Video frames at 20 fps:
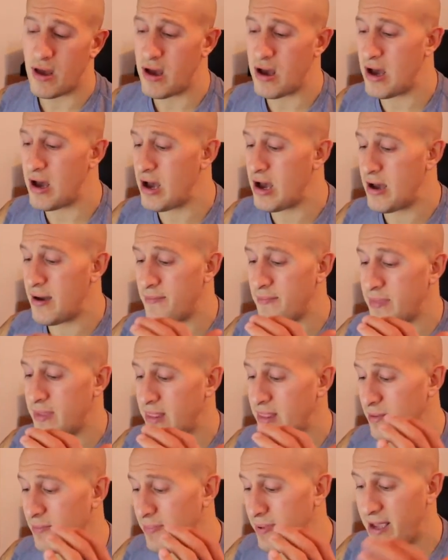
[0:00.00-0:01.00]

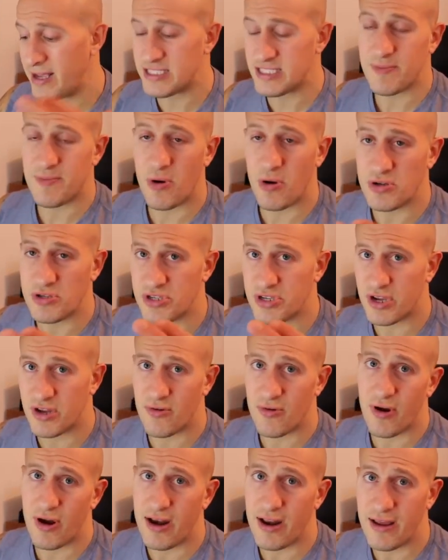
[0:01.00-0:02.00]
The basic person can
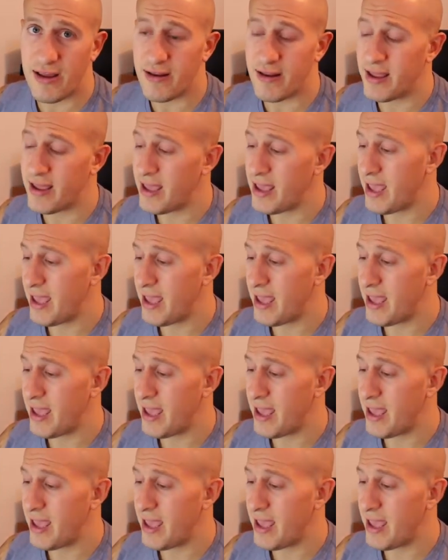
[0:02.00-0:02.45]
read it,